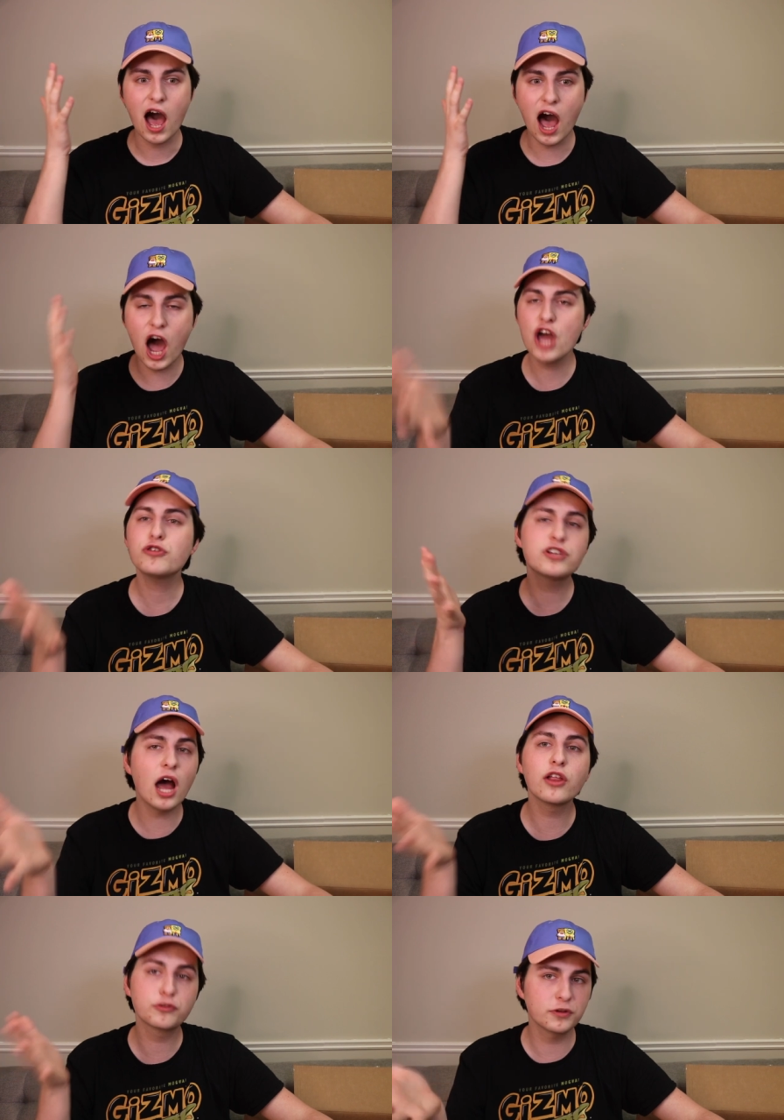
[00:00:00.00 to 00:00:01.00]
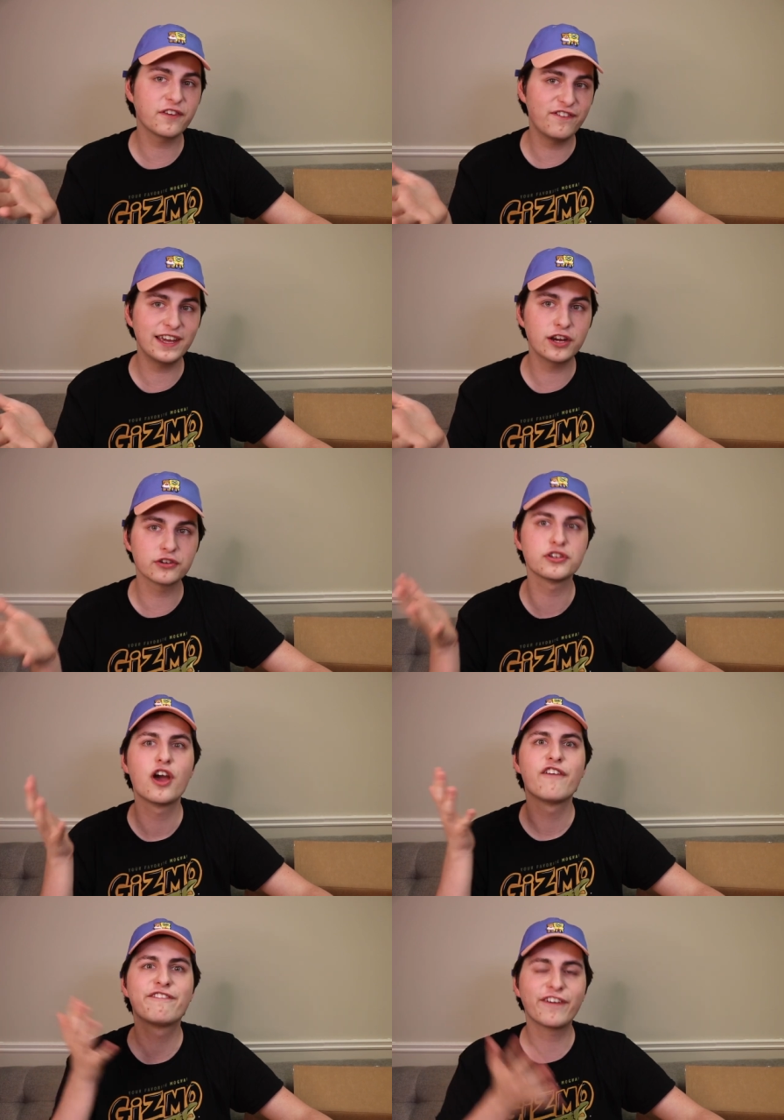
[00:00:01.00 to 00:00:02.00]
$100 worth of figures
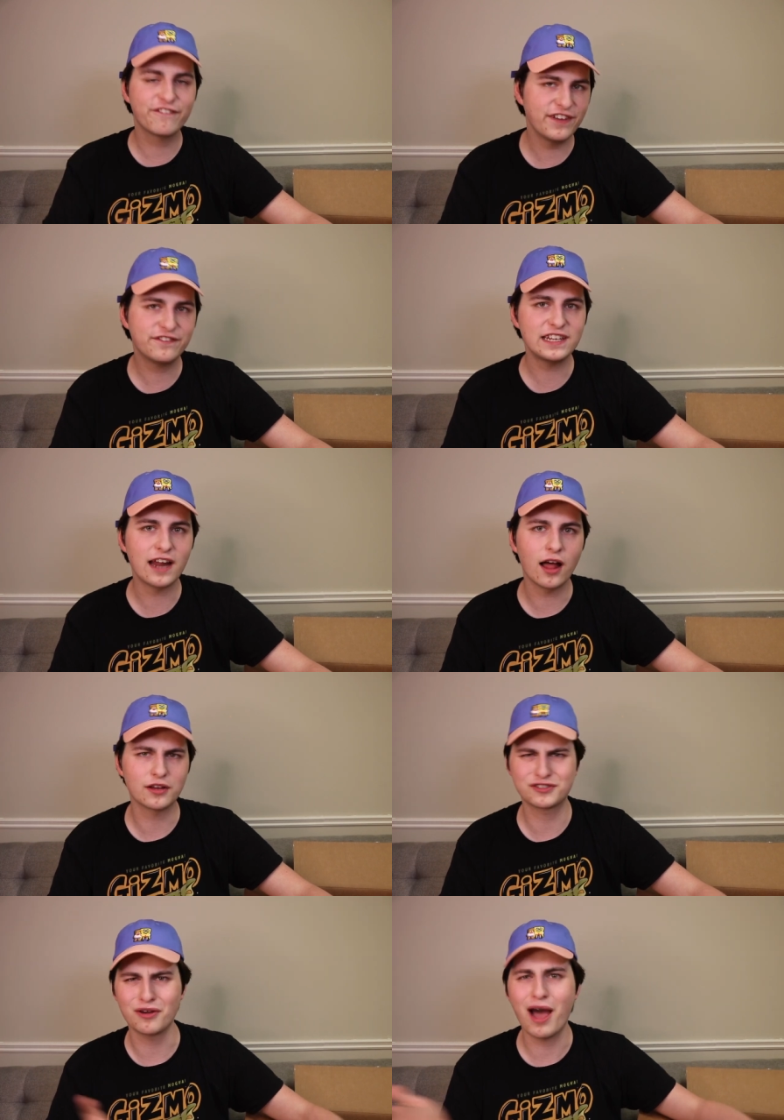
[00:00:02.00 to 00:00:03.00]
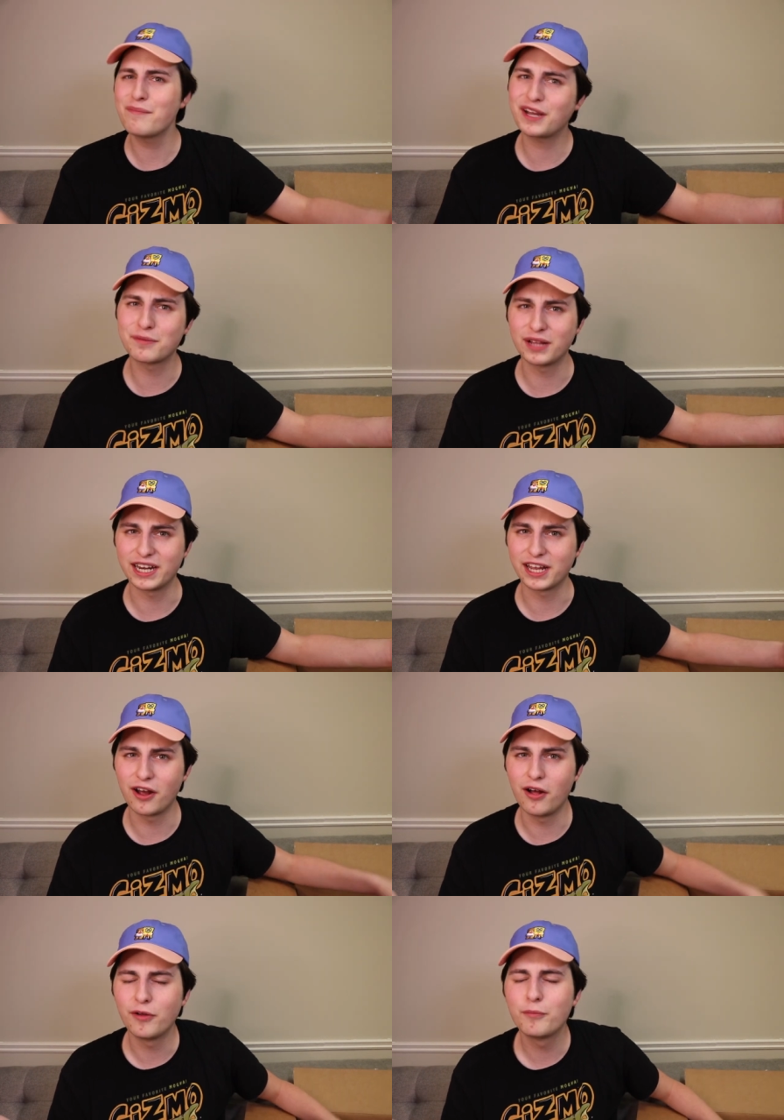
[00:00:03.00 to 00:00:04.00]
for $50, so I'm not complaining at all.